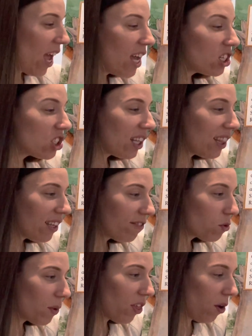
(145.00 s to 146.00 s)
She
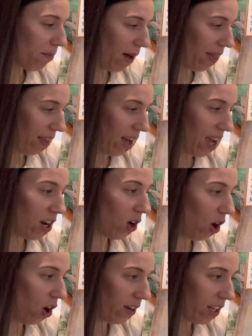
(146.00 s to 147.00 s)
lived with her mother in a
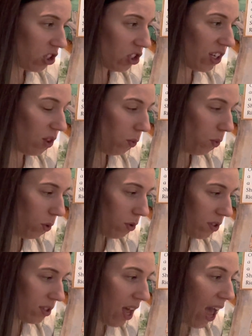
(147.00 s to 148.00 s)
cottage near the
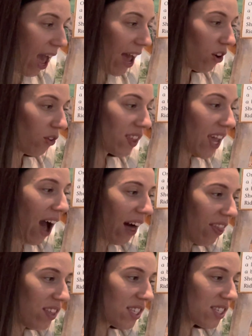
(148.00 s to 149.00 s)
woods, and on the
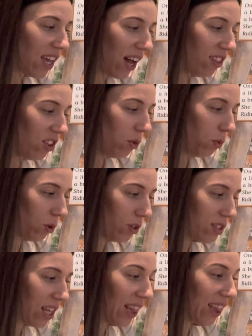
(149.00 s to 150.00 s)
other side of the
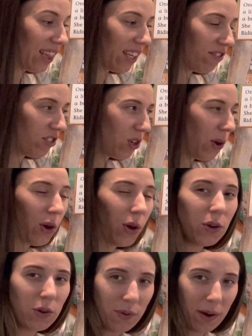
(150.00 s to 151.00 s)
woods lived
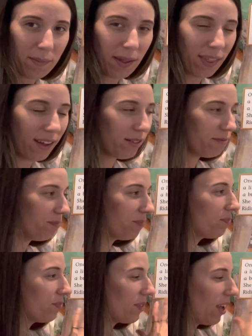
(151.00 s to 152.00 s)
her grandmother.
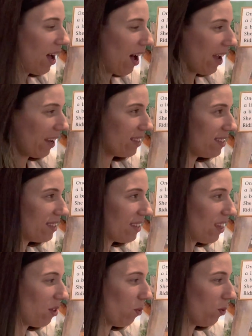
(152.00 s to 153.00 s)
I can
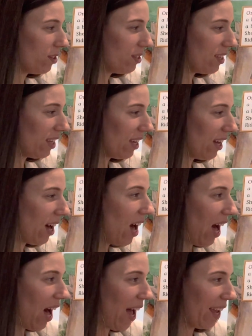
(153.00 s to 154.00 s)
see the woods here,
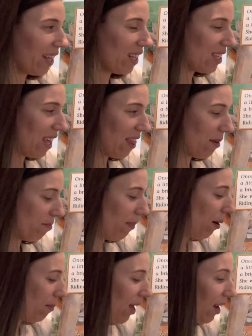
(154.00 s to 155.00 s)
I can see the
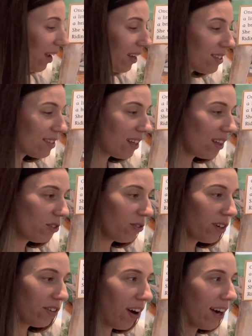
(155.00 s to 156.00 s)
mum, and I can see Little
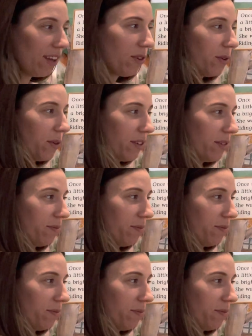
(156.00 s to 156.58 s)
Red Riding Hood.